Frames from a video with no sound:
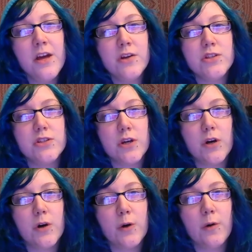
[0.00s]

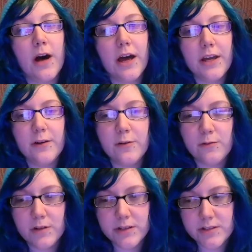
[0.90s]
So I don't
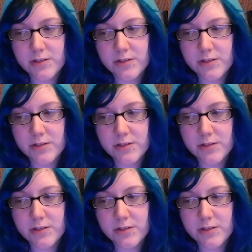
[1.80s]
want